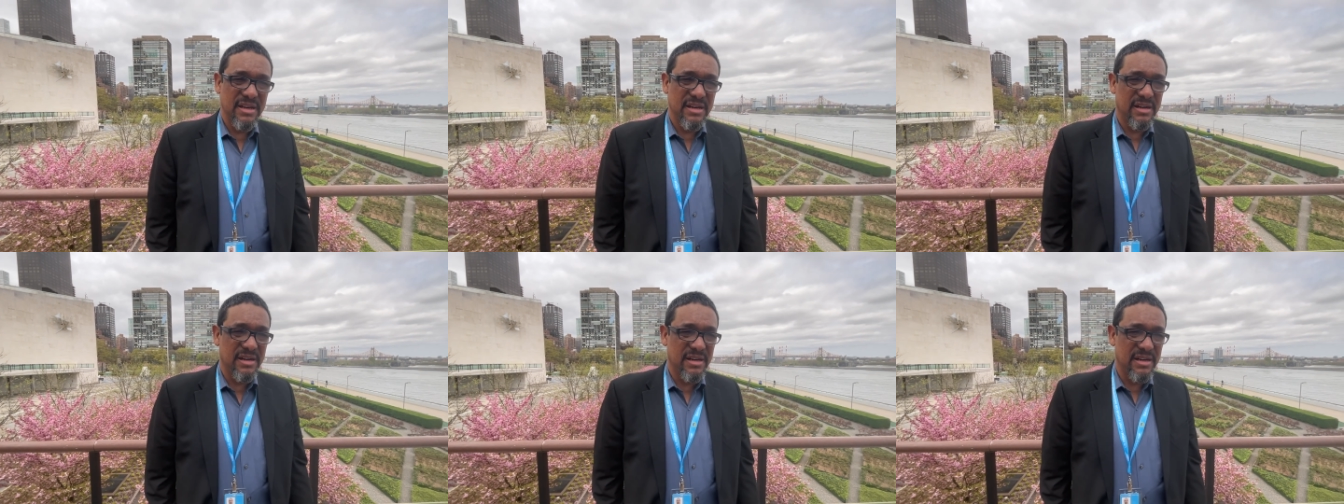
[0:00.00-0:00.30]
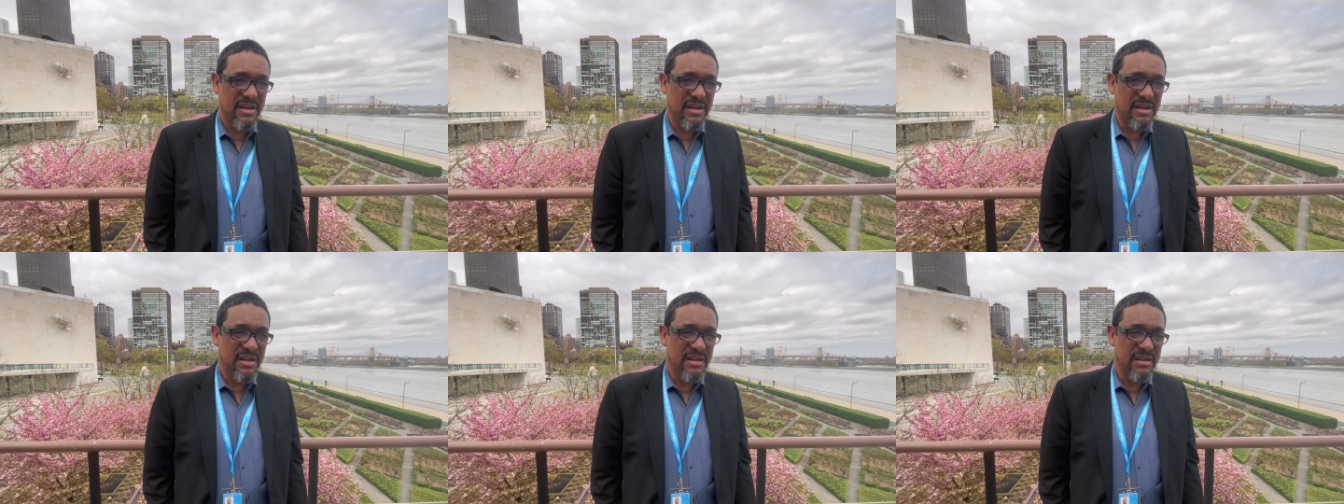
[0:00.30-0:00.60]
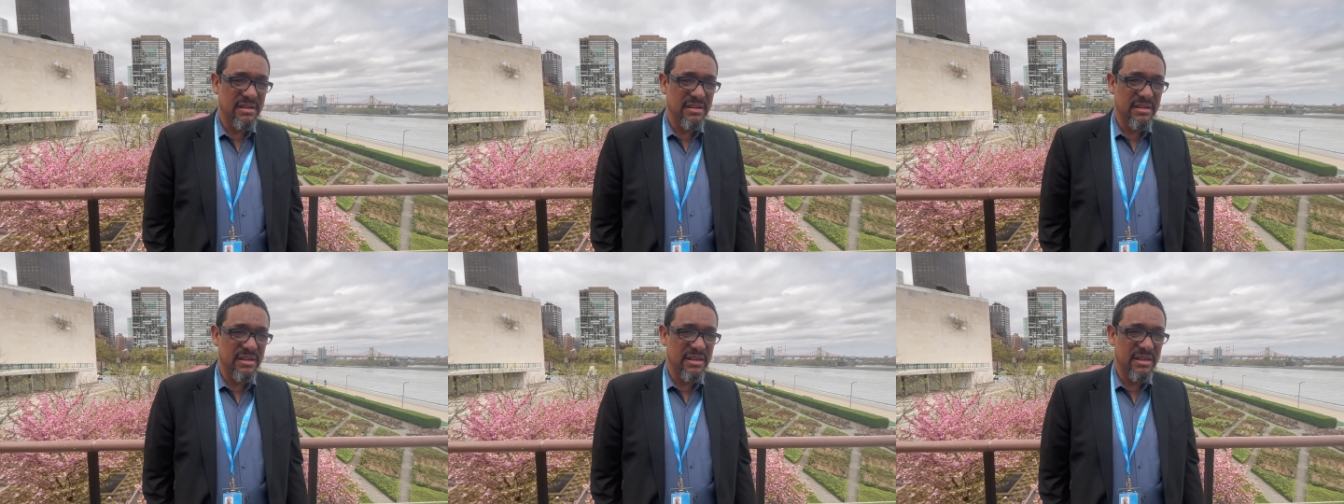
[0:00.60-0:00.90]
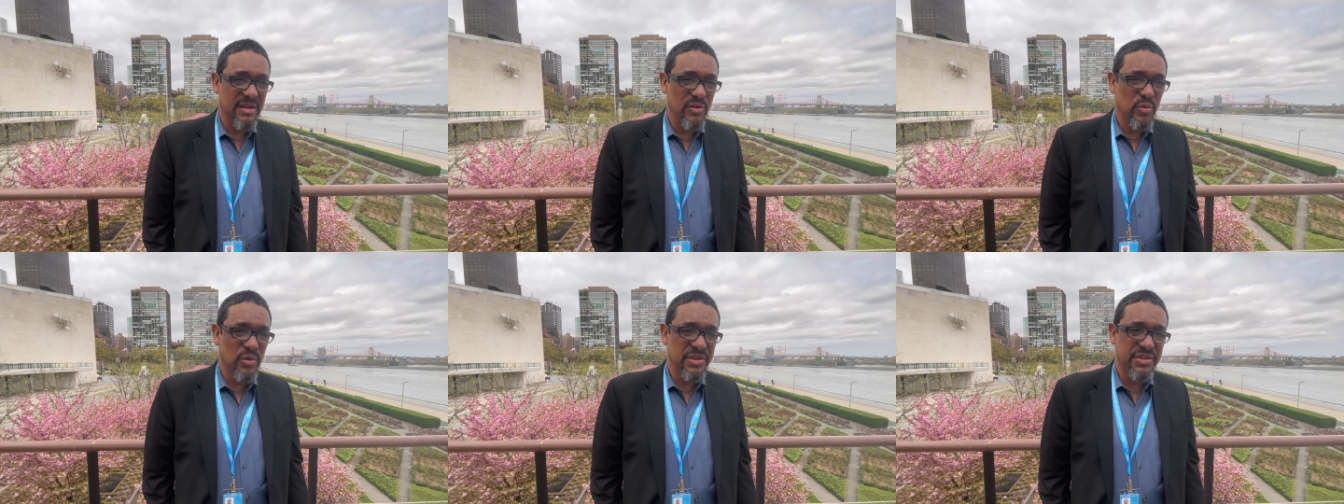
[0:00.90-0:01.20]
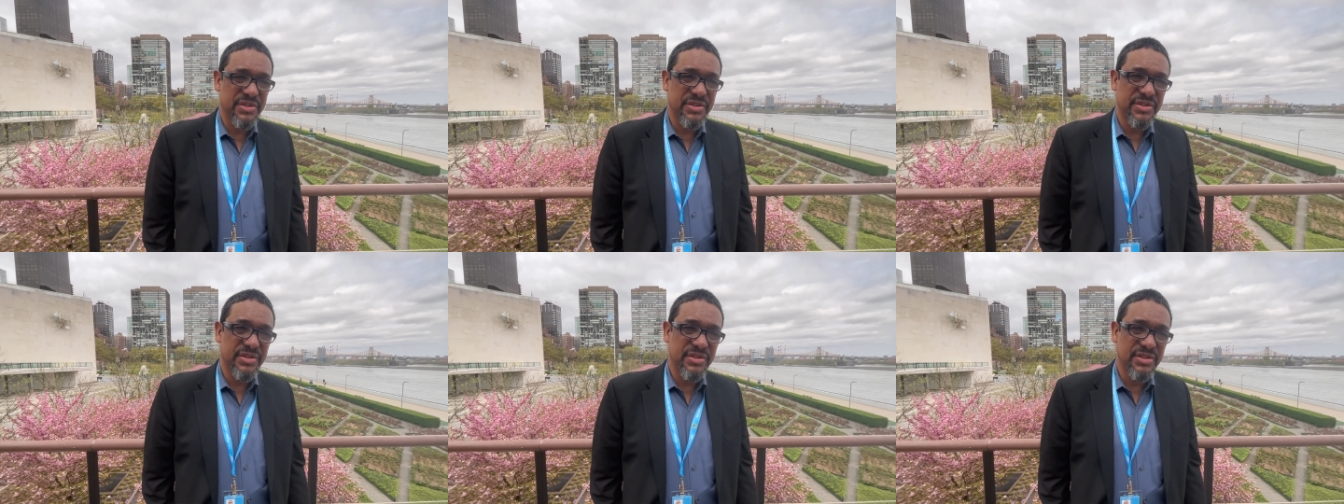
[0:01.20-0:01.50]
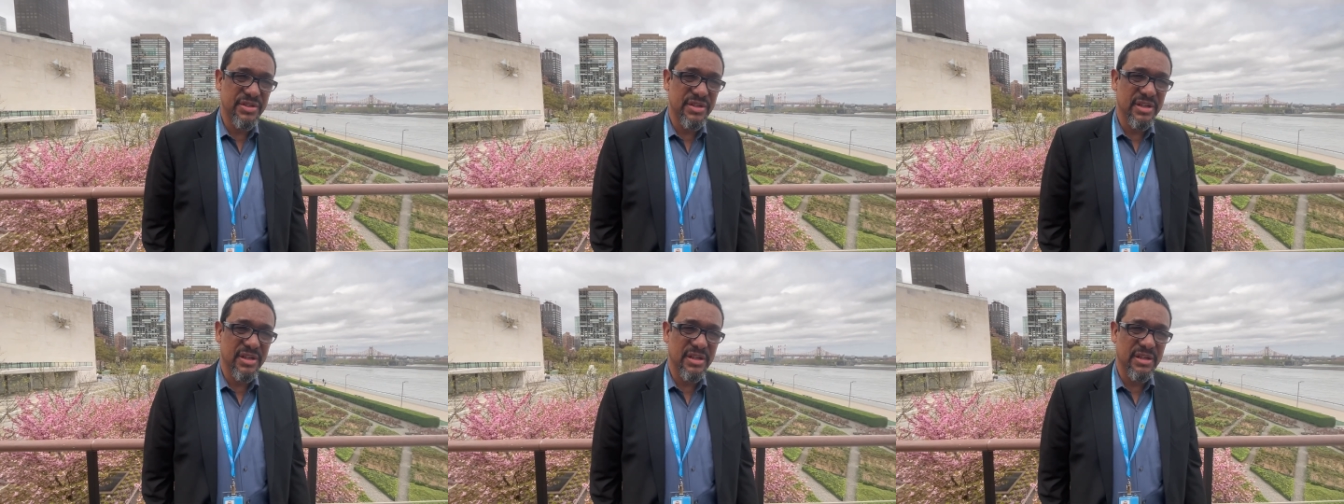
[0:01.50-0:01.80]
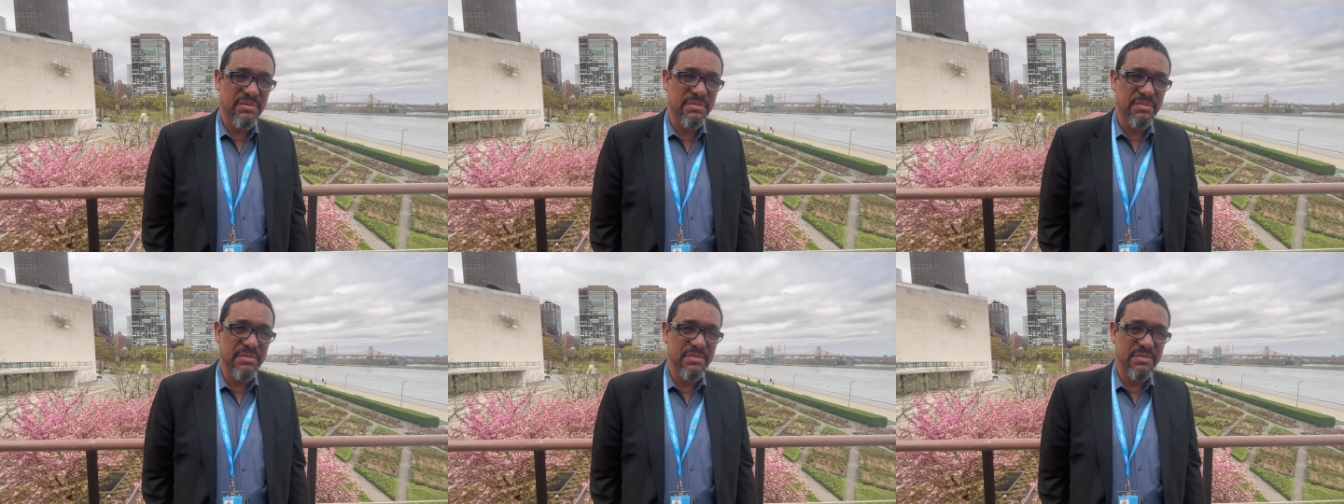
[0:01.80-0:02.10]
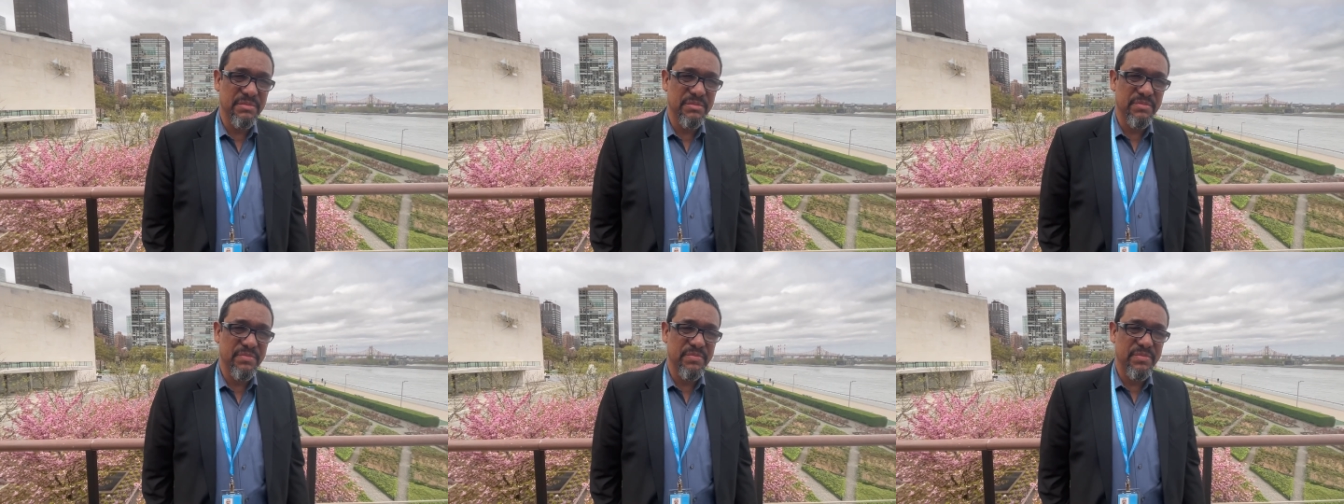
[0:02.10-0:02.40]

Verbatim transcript: uh, he was um,